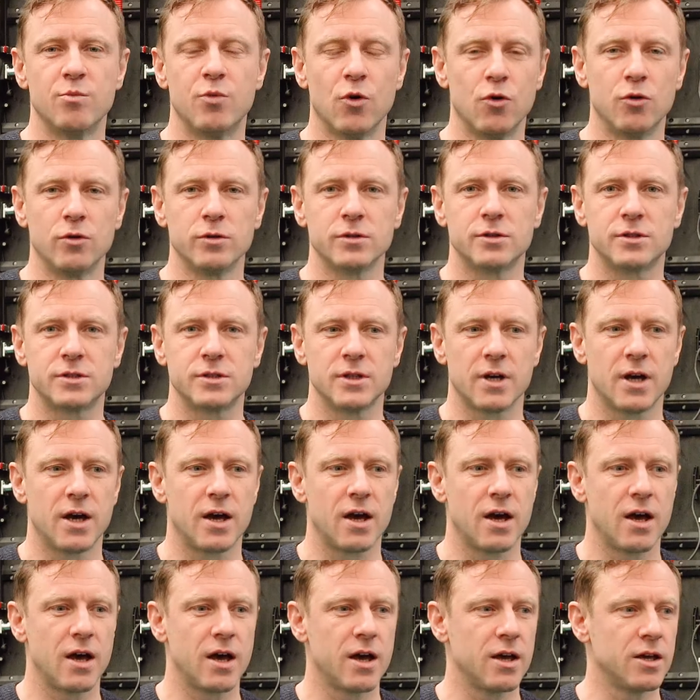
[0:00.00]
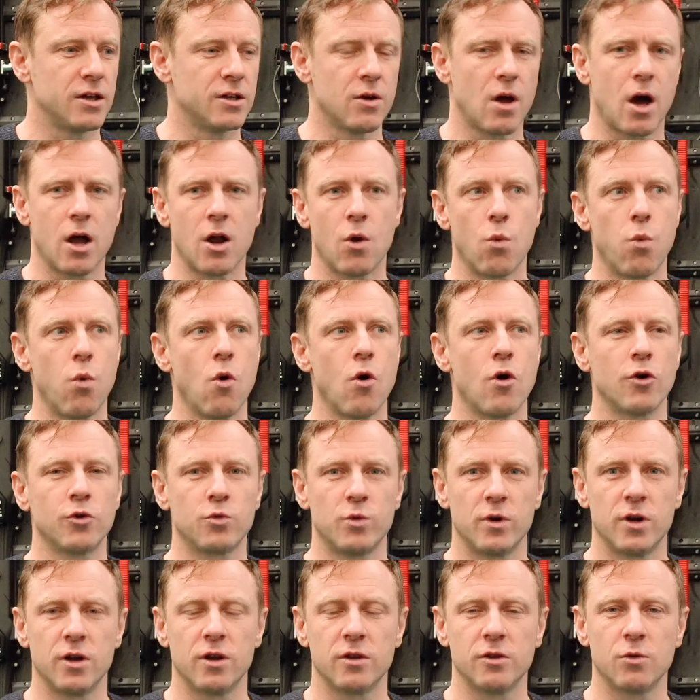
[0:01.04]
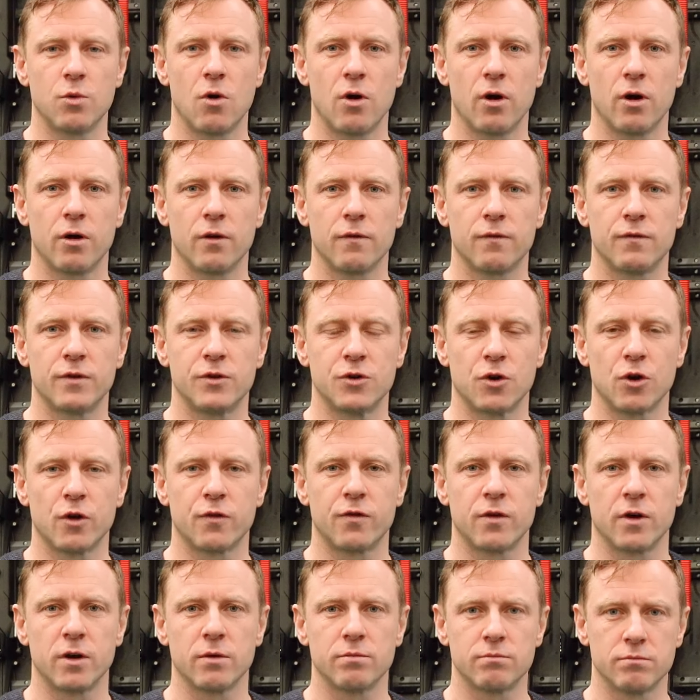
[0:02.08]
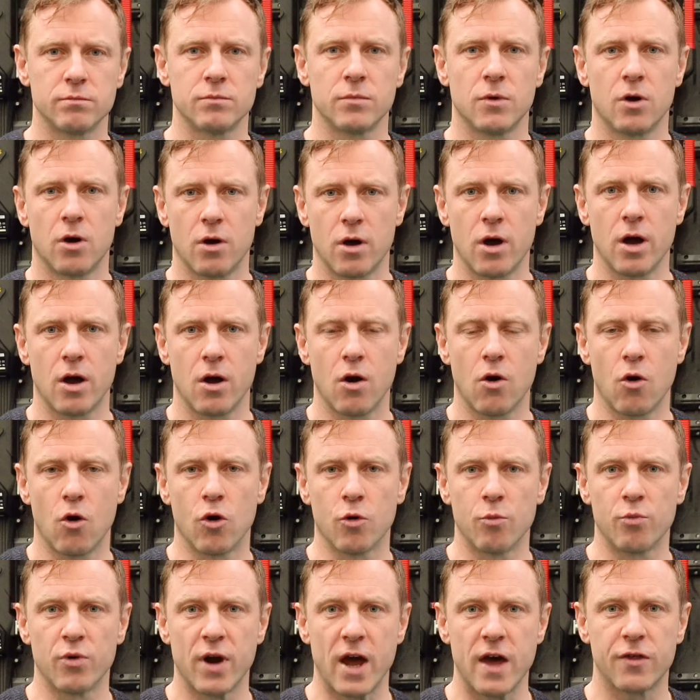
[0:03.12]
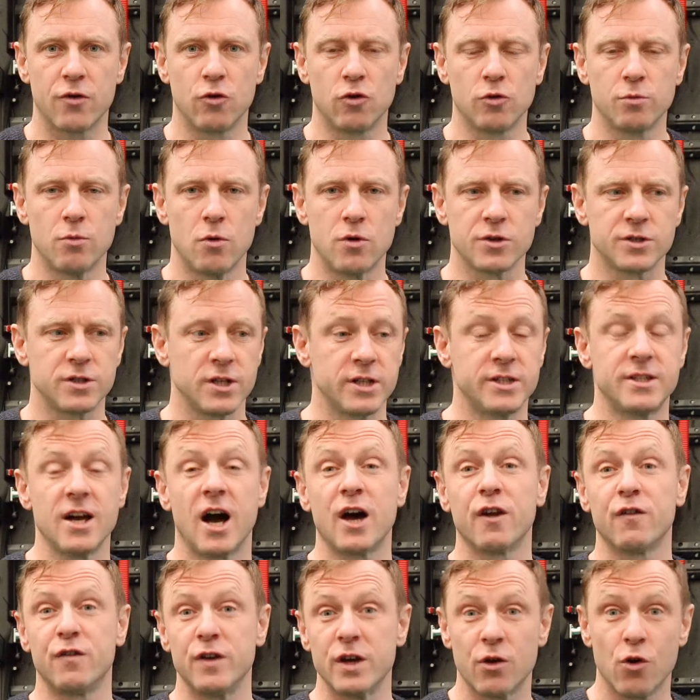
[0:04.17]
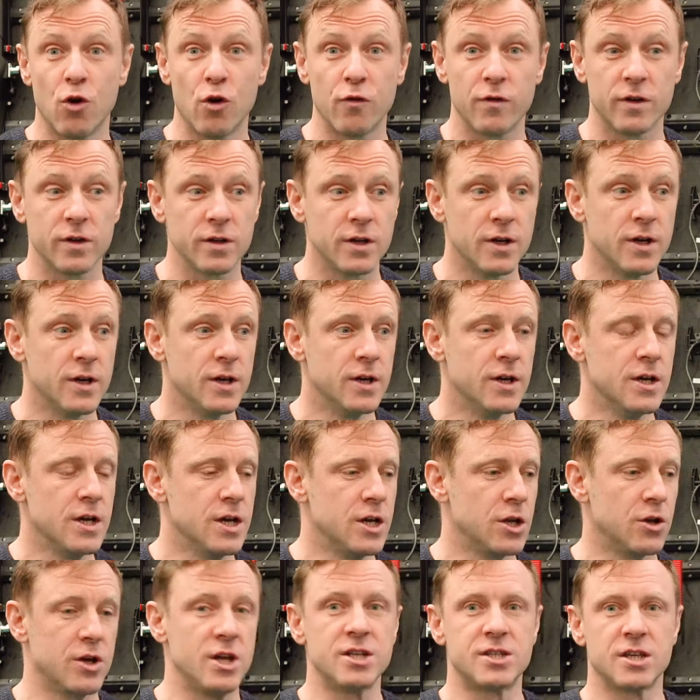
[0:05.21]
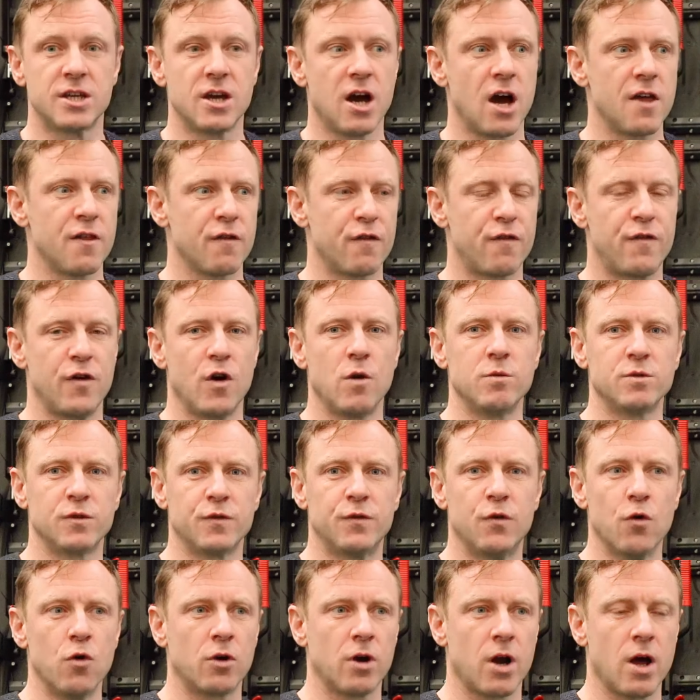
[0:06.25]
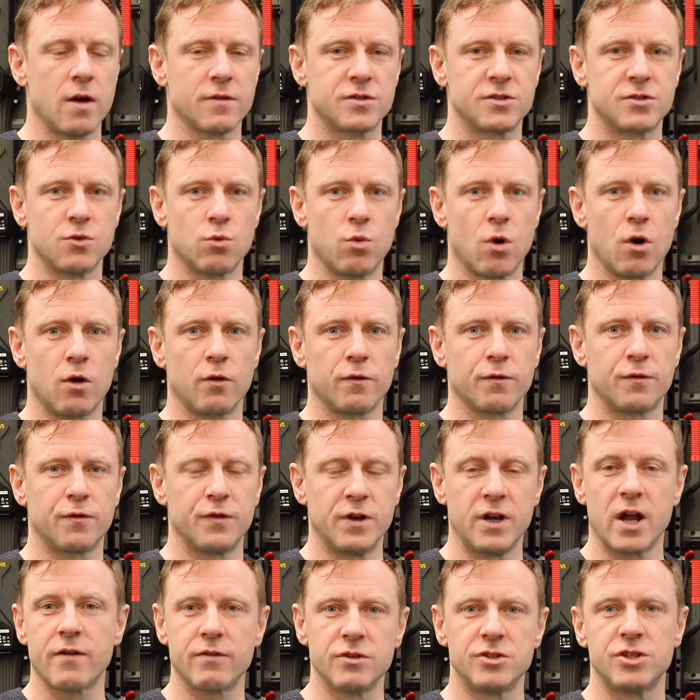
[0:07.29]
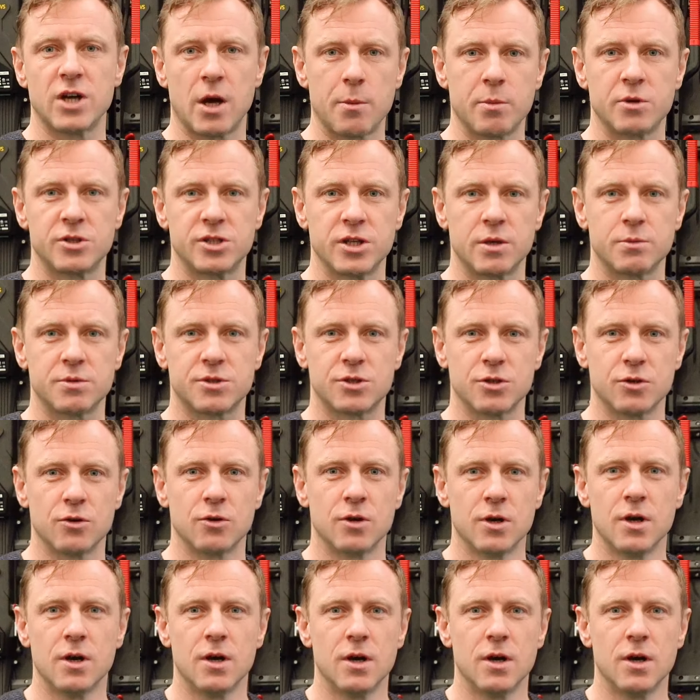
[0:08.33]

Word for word: Bolt, uh, you know, an award-winning underwater photographer uh, on breath hold mostly, Daan Verhoeven. You know, he's the guy that films and photographs the World Freediving Championship. So